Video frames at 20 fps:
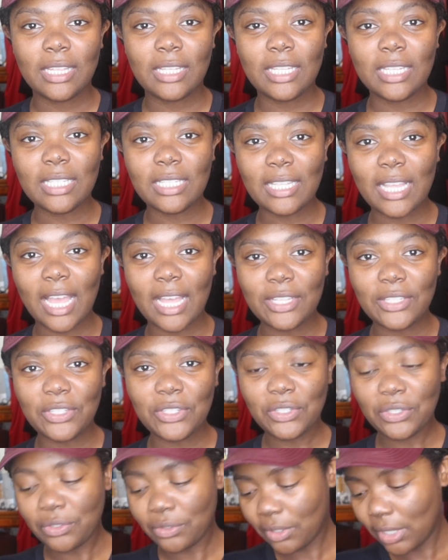This
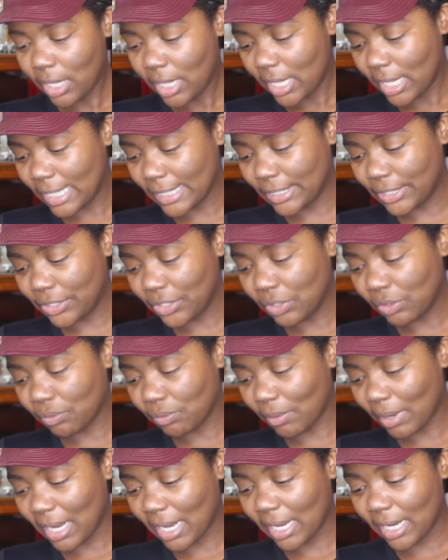tattoo is still
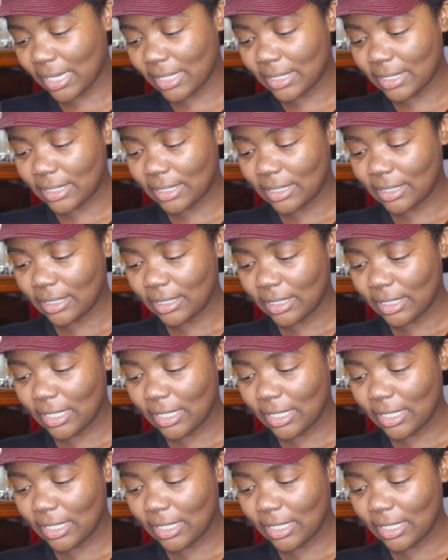raised.